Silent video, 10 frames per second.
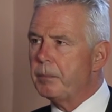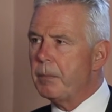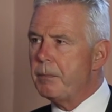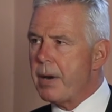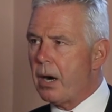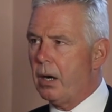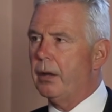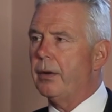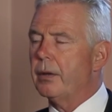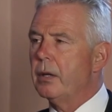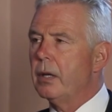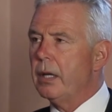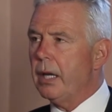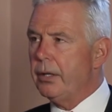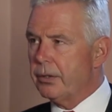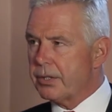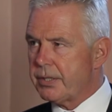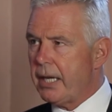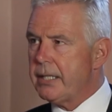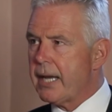Maryland in your
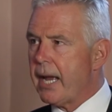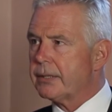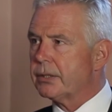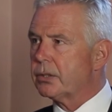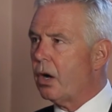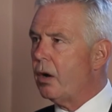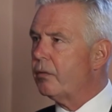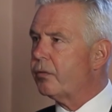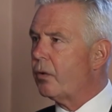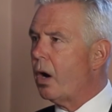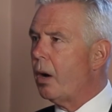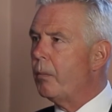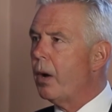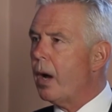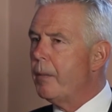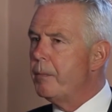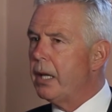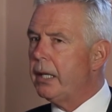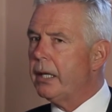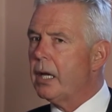estate tax has gone from $1
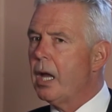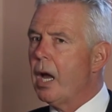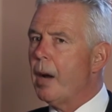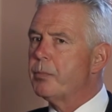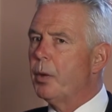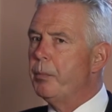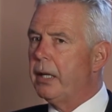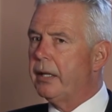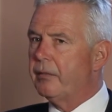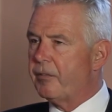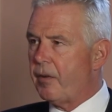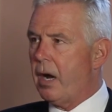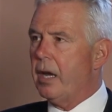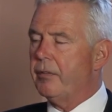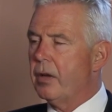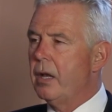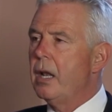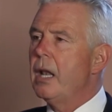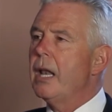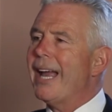million up to $1.5 million.
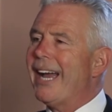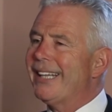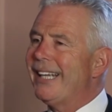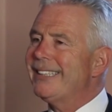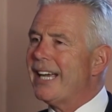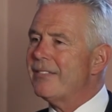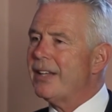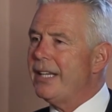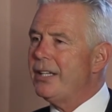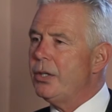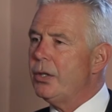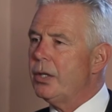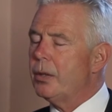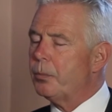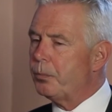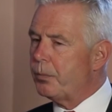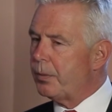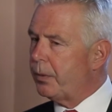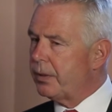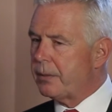I'd like to have that in here.
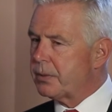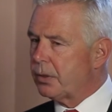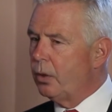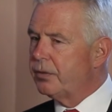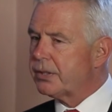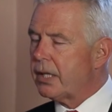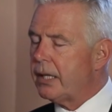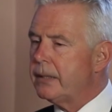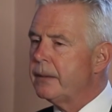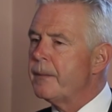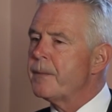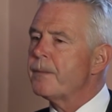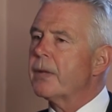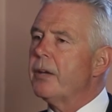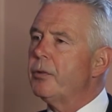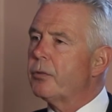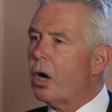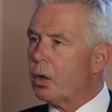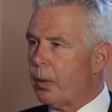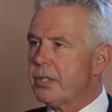It was an oversight. If you've
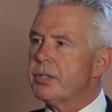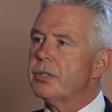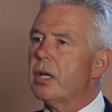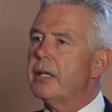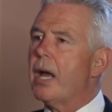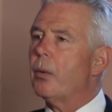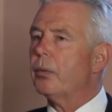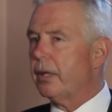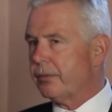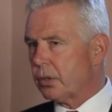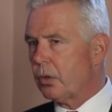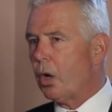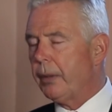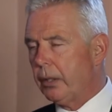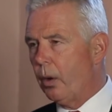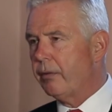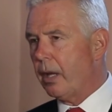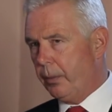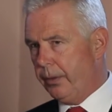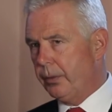got questions on that, give us a call. We can go over
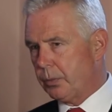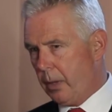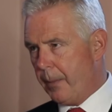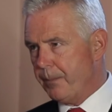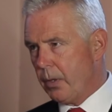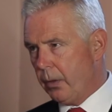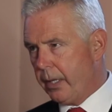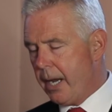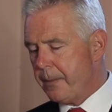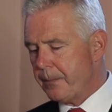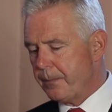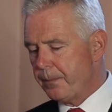that with you as well. Okay?